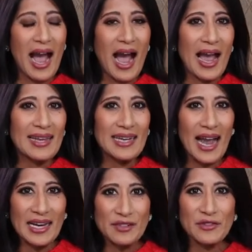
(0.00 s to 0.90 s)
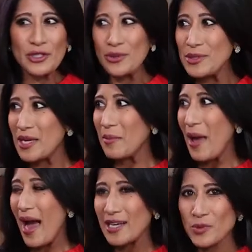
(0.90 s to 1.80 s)
I kind of use them
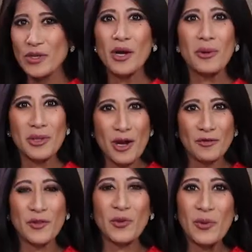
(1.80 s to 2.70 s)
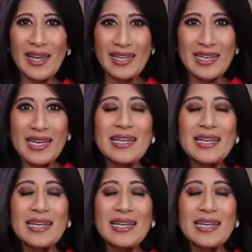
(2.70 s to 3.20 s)
as we go along for the week.